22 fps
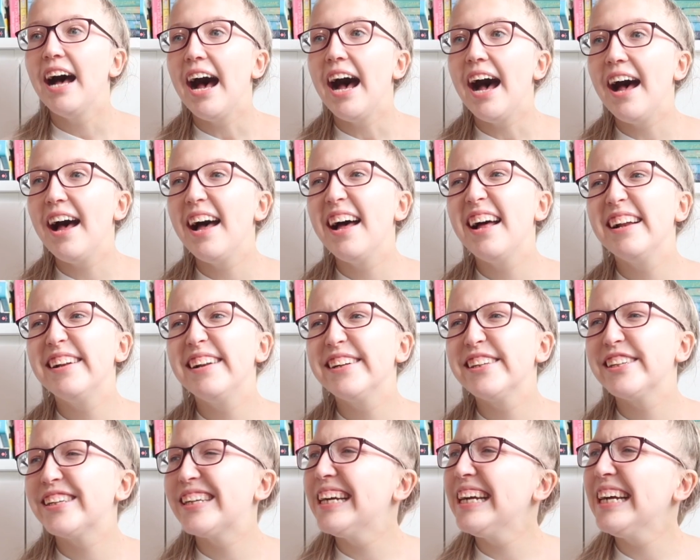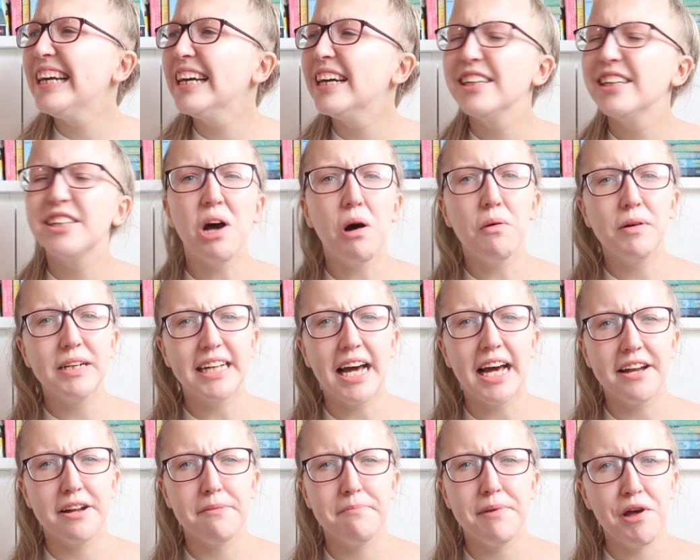And she has always
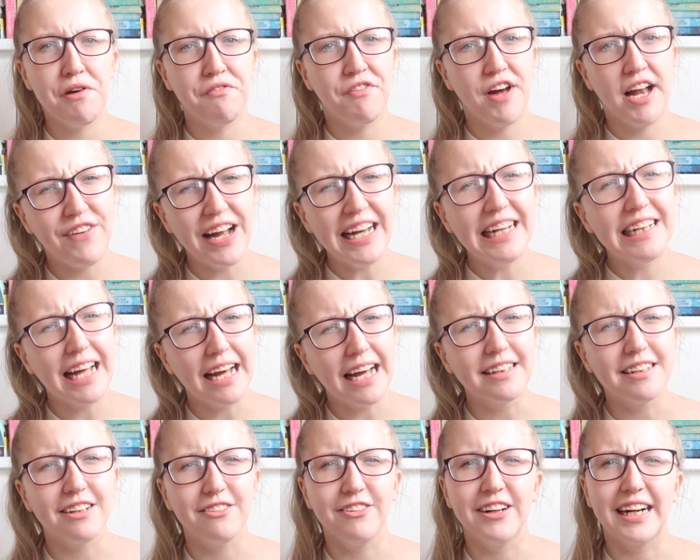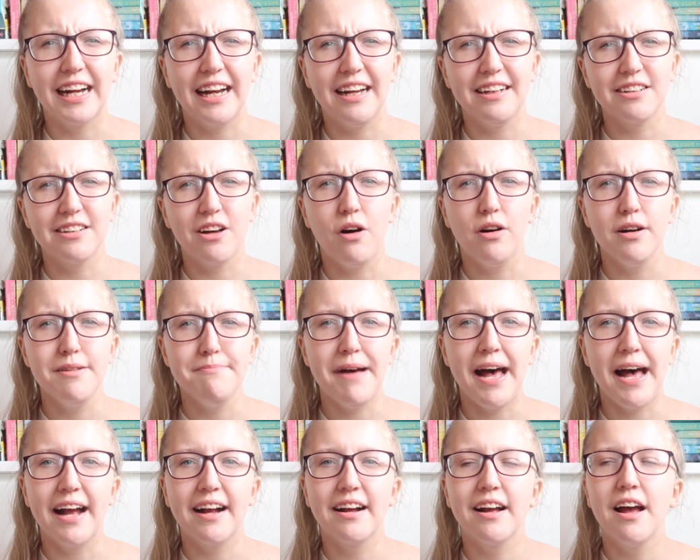had a bit of a vendetta against Colin
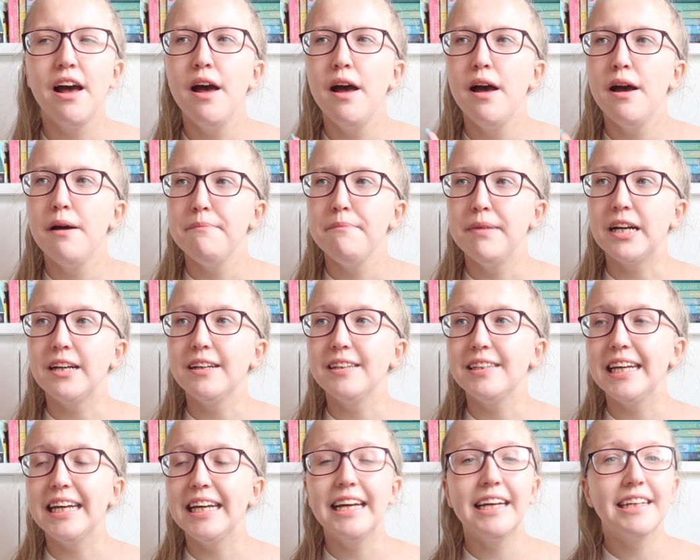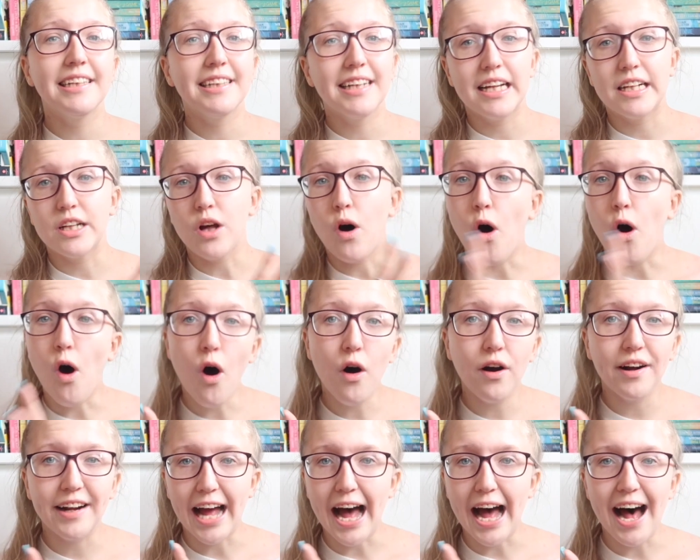Beck because he is this
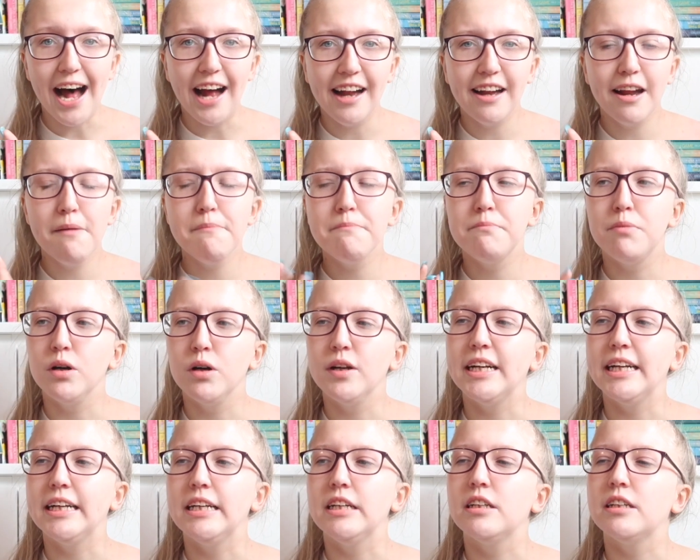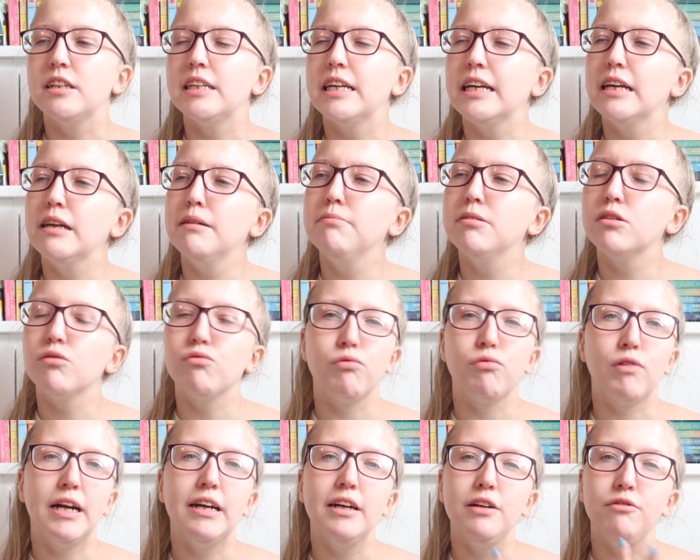hot guy, but he seems
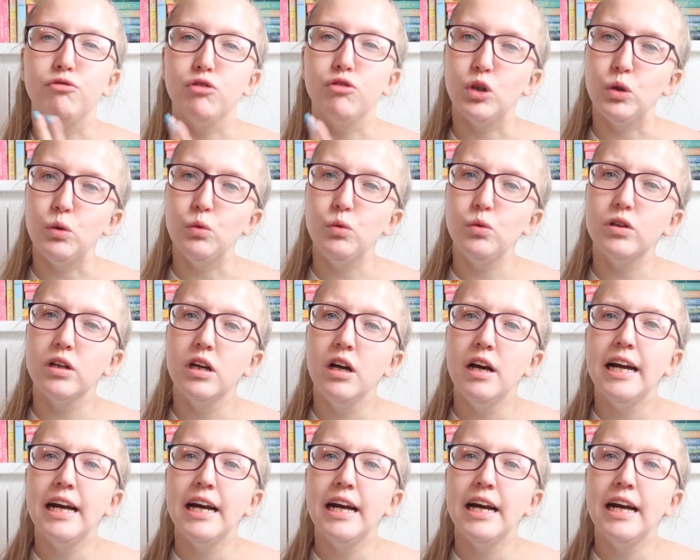really rude.